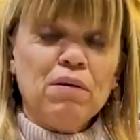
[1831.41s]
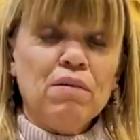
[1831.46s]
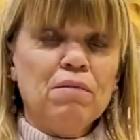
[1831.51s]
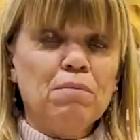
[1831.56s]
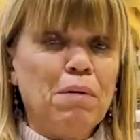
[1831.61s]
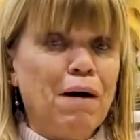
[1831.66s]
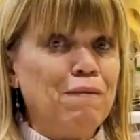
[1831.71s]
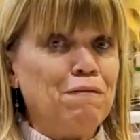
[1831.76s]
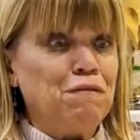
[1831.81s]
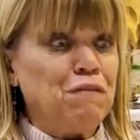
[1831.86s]

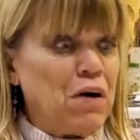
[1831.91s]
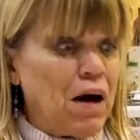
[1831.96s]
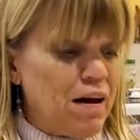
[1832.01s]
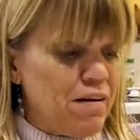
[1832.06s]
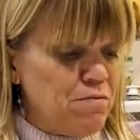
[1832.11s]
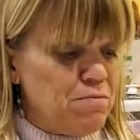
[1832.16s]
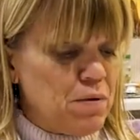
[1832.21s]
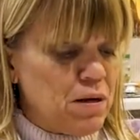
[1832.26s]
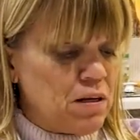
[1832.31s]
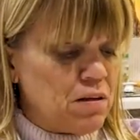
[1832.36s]
about
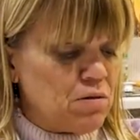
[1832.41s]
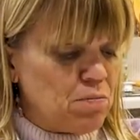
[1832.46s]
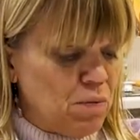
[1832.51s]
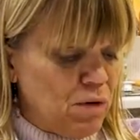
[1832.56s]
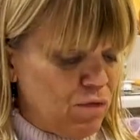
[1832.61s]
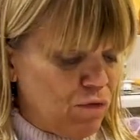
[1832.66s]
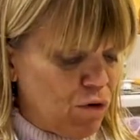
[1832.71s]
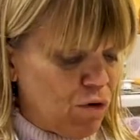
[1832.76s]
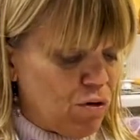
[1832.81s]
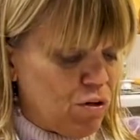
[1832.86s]
5 minutes
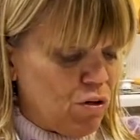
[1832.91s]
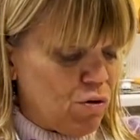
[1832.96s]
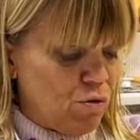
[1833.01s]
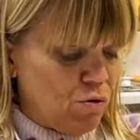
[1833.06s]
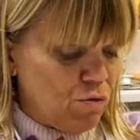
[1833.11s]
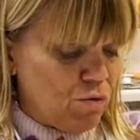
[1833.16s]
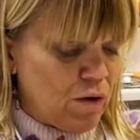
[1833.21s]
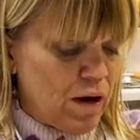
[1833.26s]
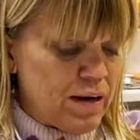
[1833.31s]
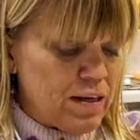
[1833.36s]
before you're
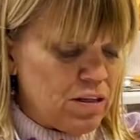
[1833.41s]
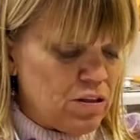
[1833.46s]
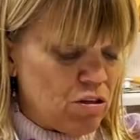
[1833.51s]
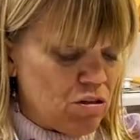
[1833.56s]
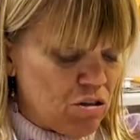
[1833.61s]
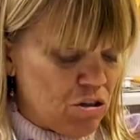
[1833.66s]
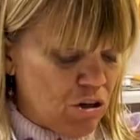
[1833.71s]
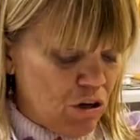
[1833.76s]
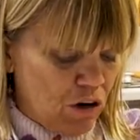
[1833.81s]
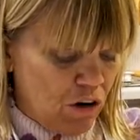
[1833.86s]
ready to
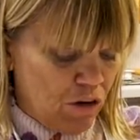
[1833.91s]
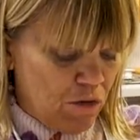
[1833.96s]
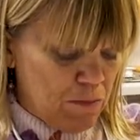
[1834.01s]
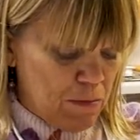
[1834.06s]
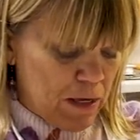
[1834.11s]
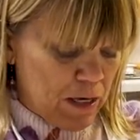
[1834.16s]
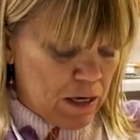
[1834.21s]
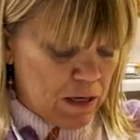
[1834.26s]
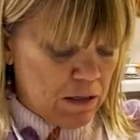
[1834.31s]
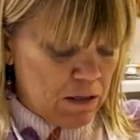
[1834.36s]
serve,
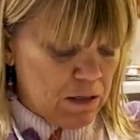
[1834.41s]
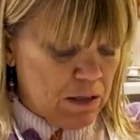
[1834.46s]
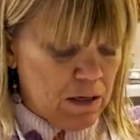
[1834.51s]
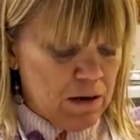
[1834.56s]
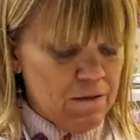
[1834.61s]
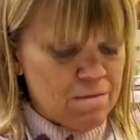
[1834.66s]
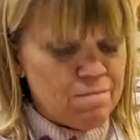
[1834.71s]
because